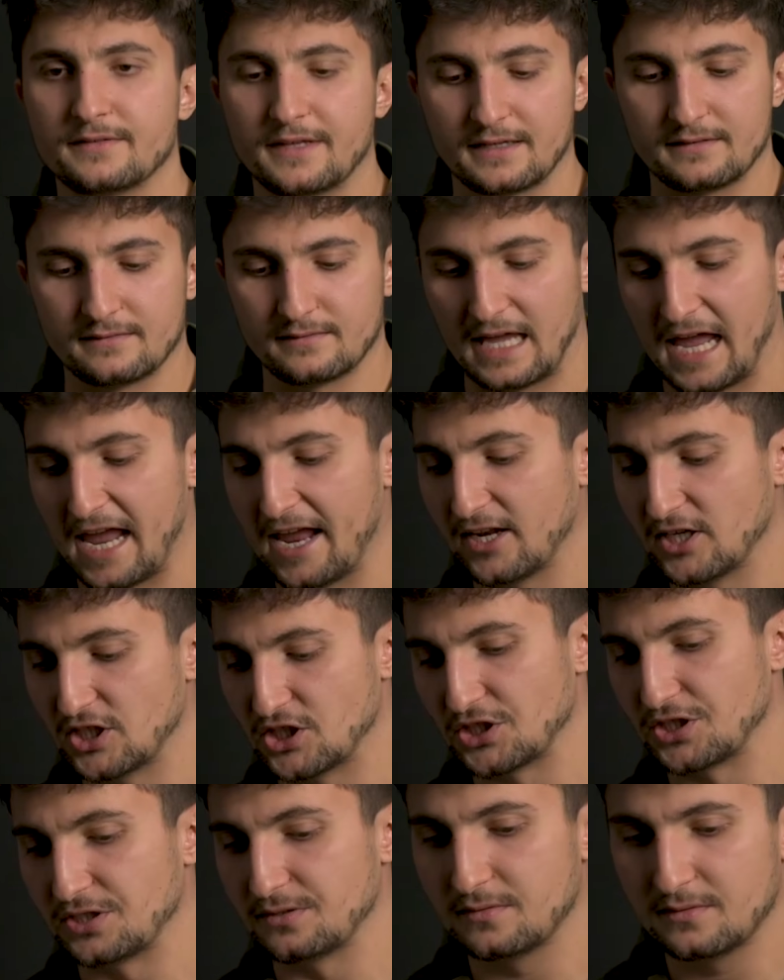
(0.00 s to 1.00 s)
than
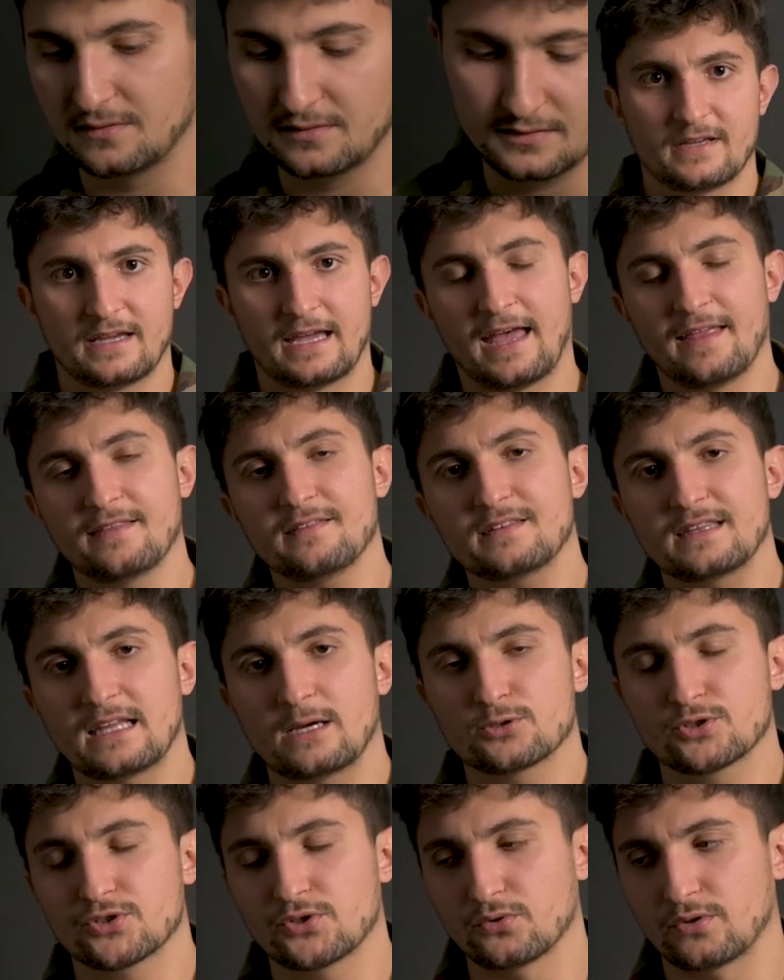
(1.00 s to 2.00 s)
AEG. And
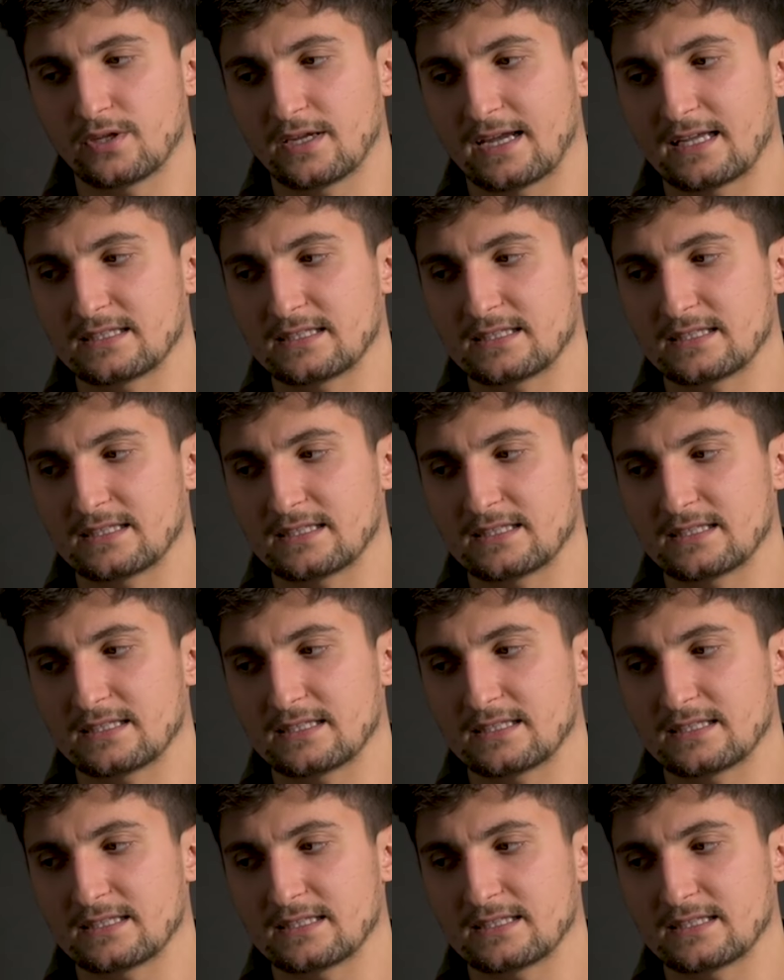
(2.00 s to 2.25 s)
now shooting